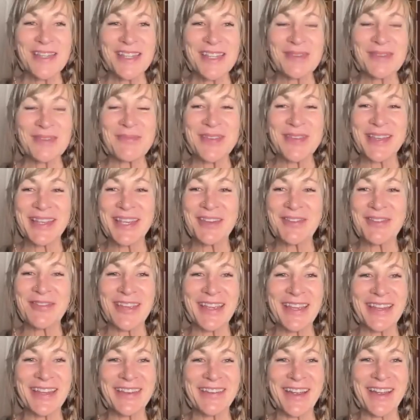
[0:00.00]
to the Million
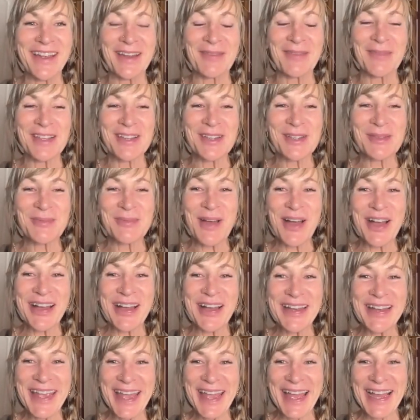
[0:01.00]
Vegan Grandmothers
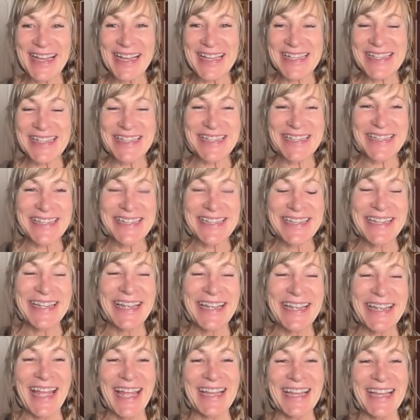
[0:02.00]
podcast.
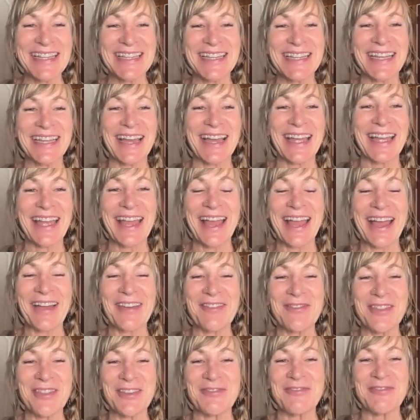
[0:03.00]
And today I
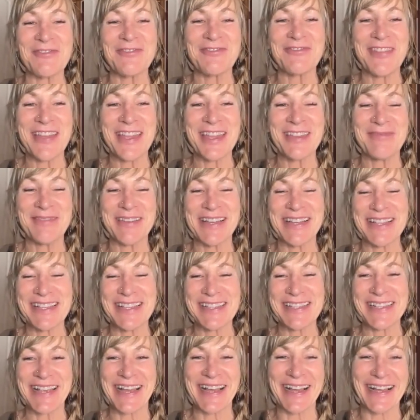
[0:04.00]
have the
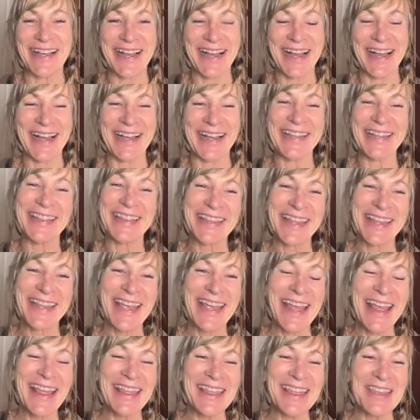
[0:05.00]
famous,
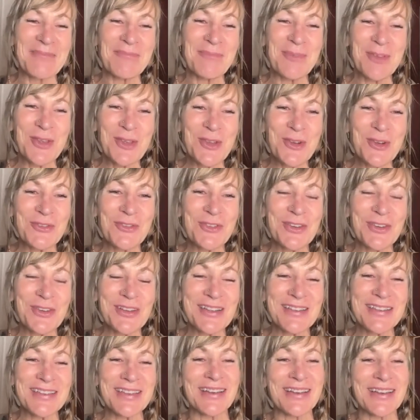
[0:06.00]
the
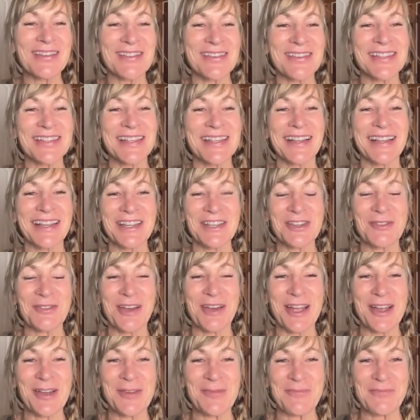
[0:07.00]
beautiful Dr. Sailesh
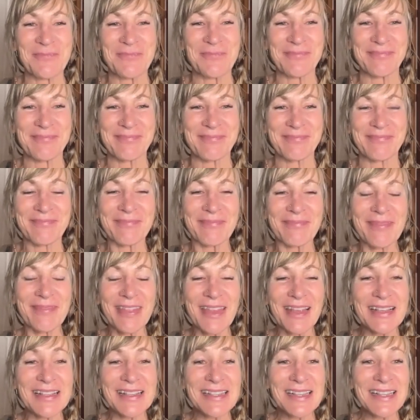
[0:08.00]
Rao.
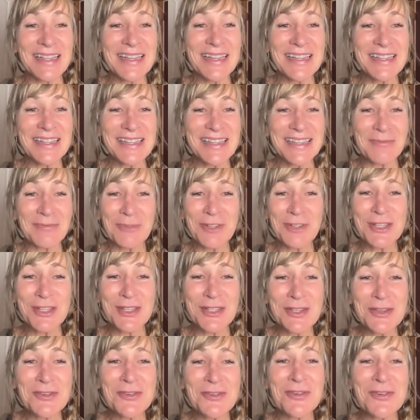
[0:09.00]
Sailesh, we're
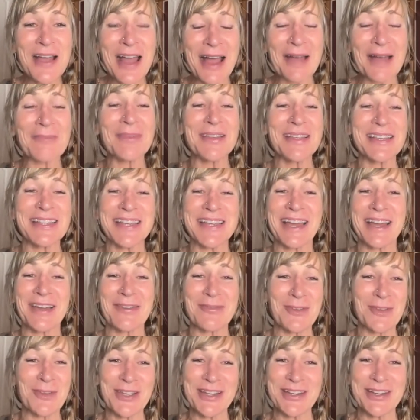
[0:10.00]
so happy to
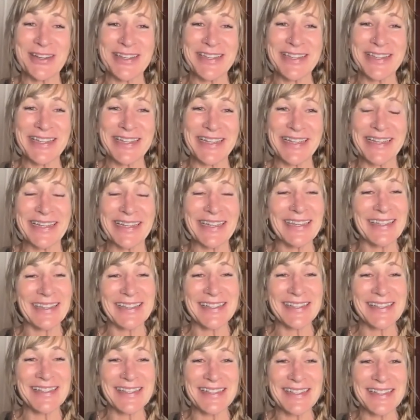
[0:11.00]
have you here today.
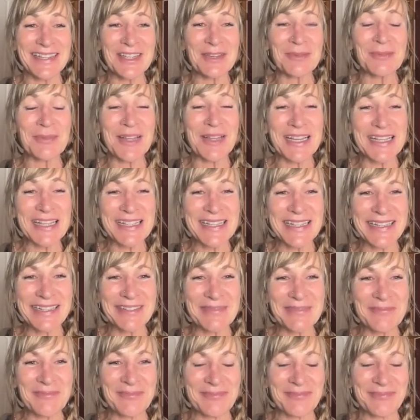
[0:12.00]
This is such a
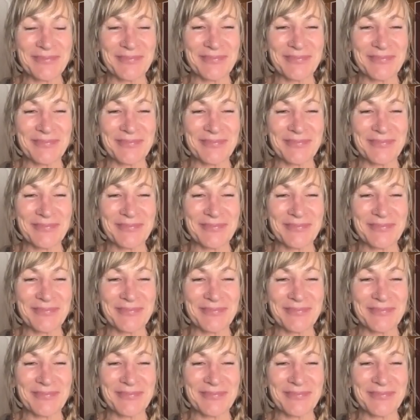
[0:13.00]
blessing.